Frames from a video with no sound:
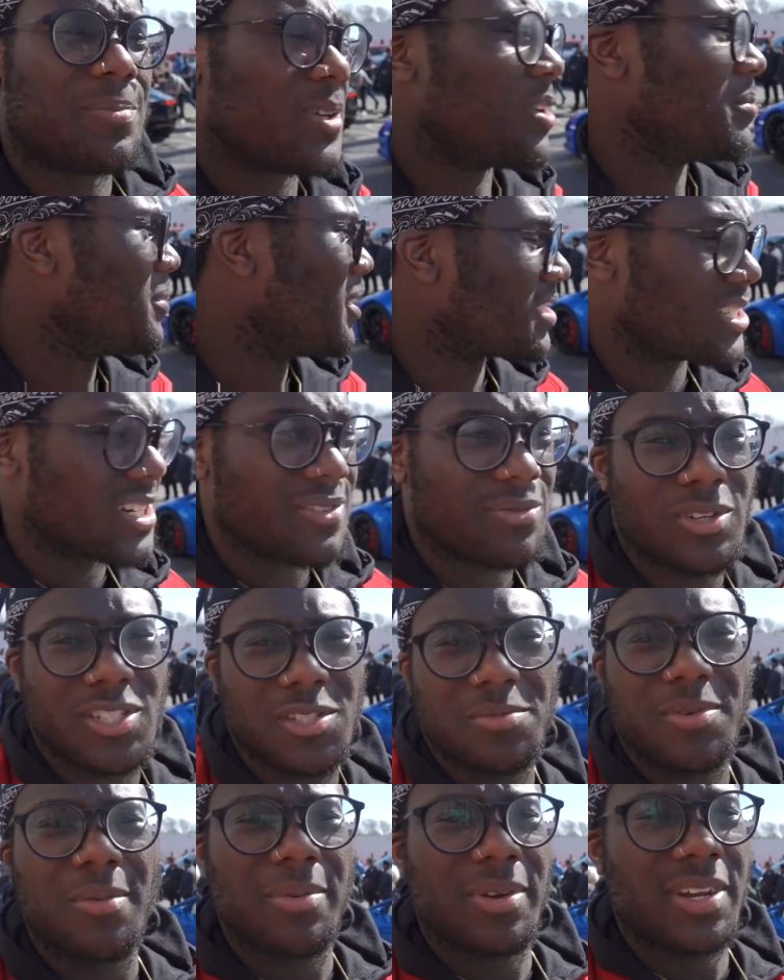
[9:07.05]
Pretty much
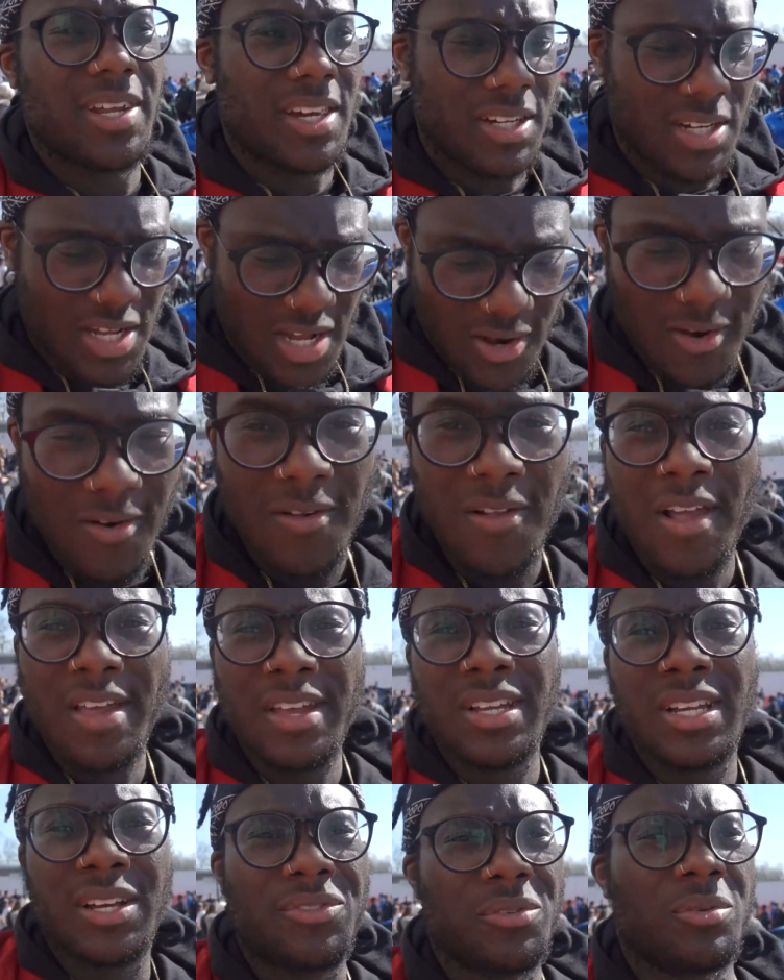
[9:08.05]
everyone's mobbing out
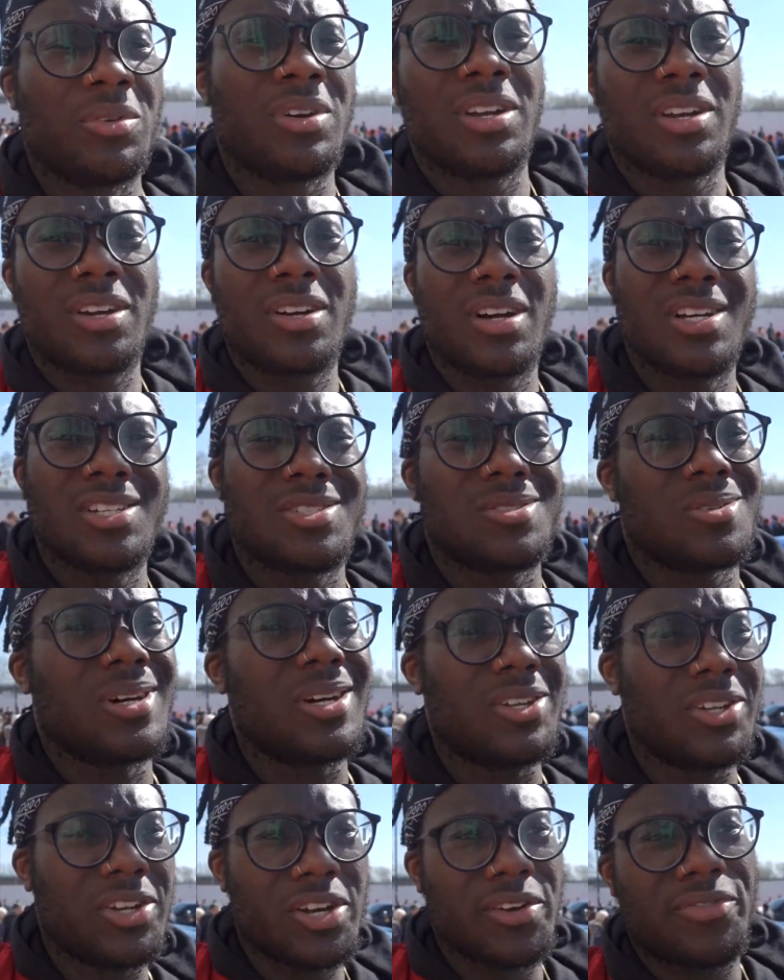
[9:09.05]
now. I feel we're gonna car as well.
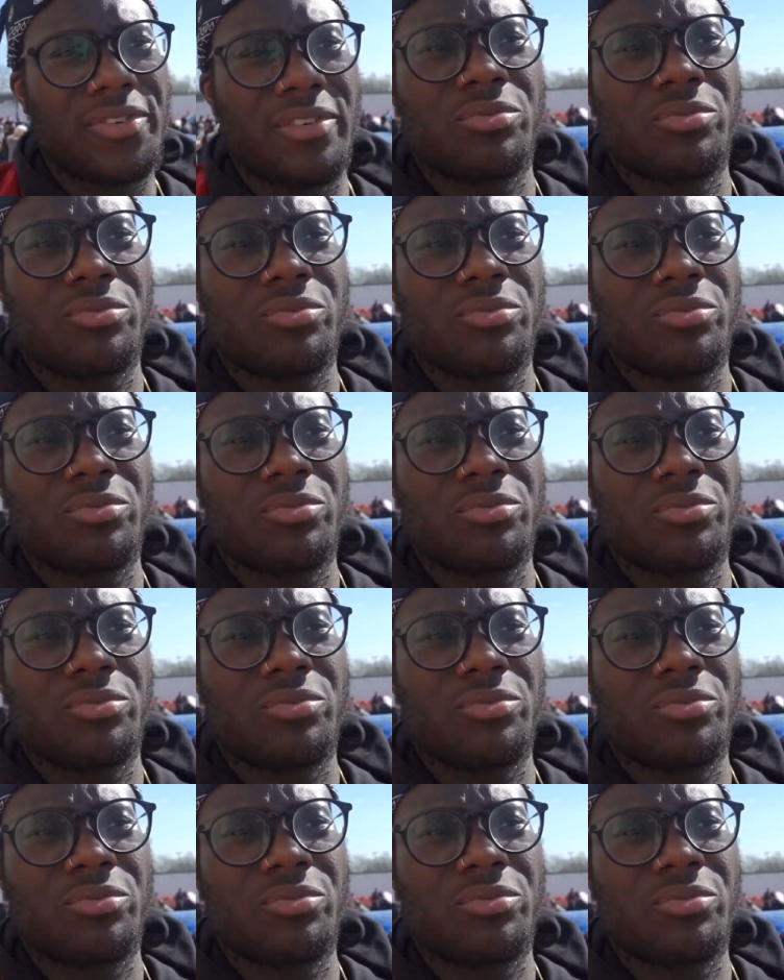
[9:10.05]
I don't know if